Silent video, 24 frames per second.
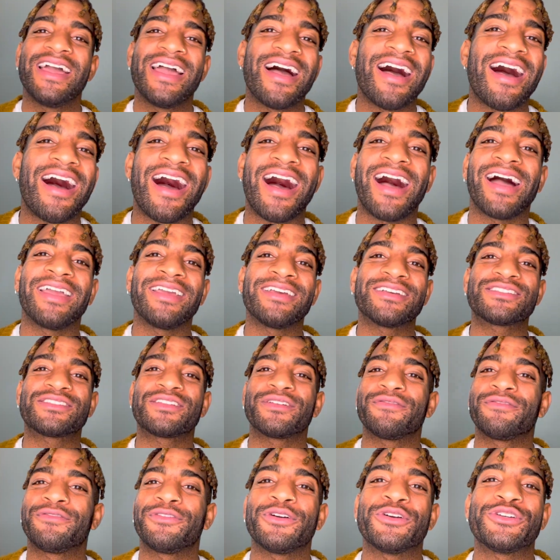highest
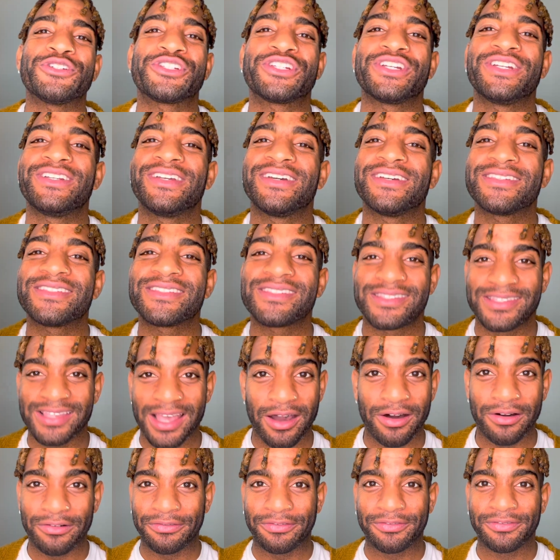version
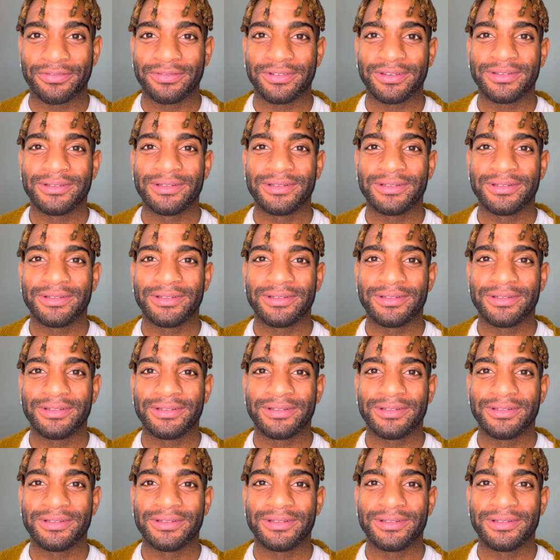self.